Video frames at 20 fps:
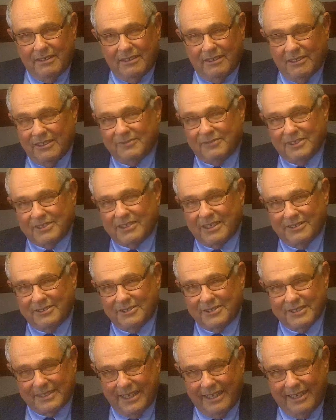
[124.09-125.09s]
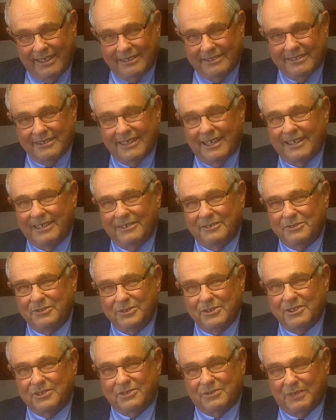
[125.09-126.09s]
All of us understand how
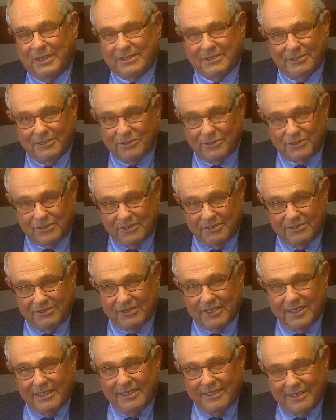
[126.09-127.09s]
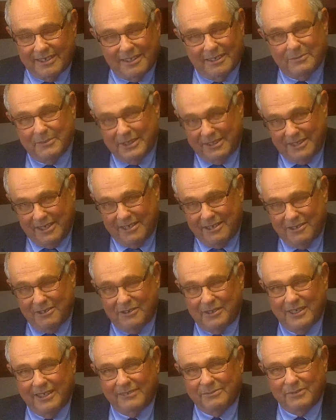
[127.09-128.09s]
New Year's resolutions come and
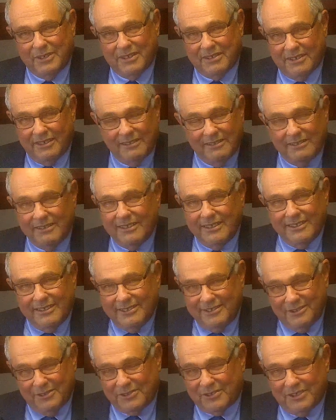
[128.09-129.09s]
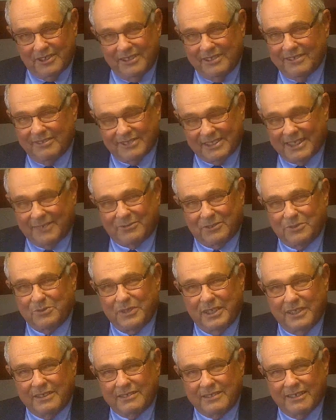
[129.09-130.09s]
go, and within usually several
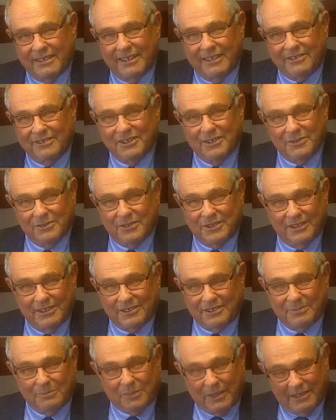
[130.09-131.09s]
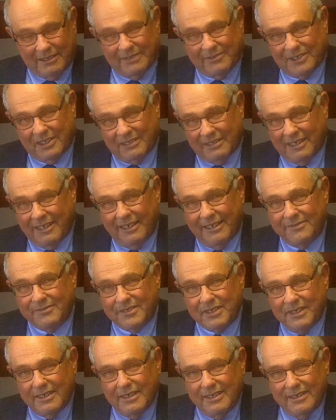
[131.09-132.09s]
weeks, they are no longer part of our
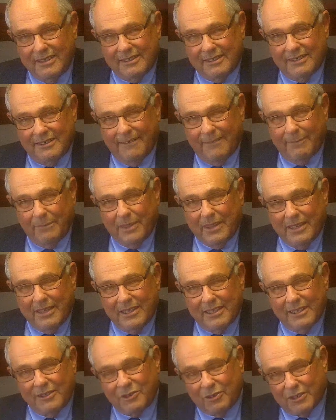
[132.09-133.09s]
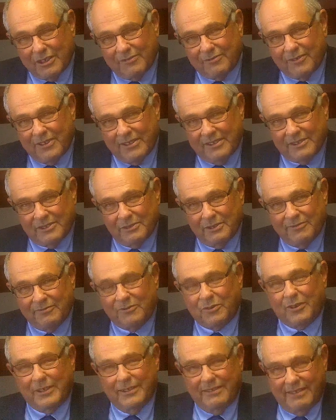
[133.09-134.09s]
lives. In order to
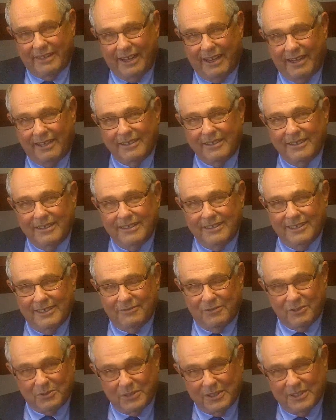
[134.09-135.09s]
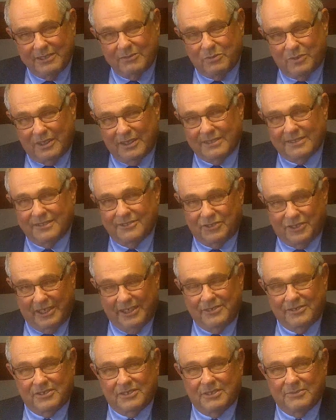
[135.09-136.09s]
avoid that, if you really want to
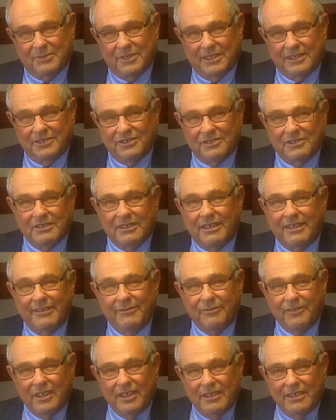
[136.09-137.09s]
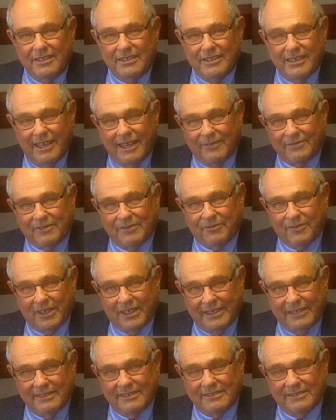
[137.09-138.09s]
change something in your life, you have to
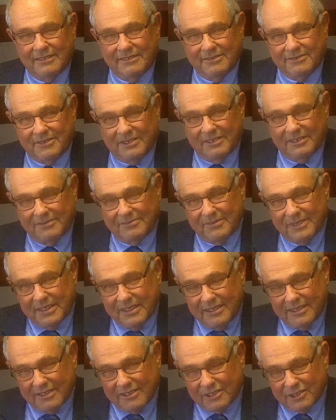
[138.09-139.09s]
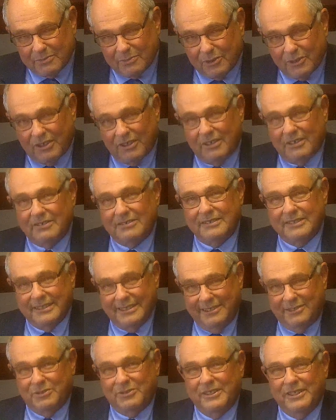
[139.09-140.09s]
find the small,
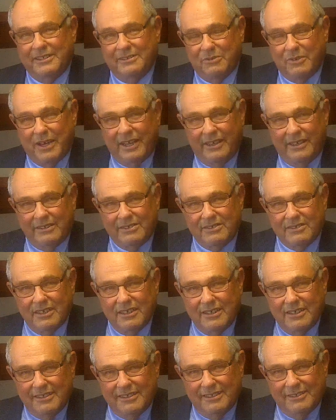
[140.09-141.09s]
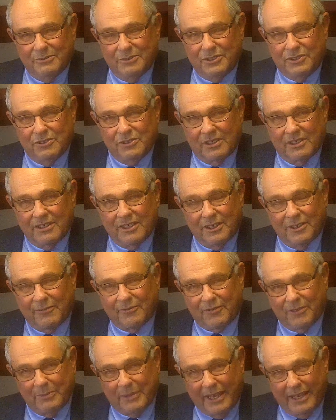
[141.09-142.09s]
nitty-gritty ways in which you can go
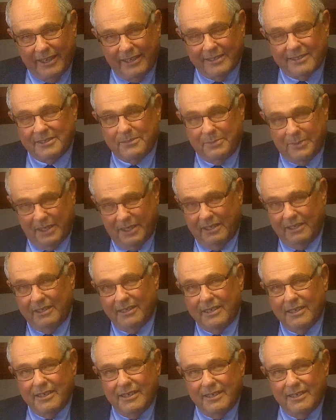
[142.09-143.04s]
from A to B.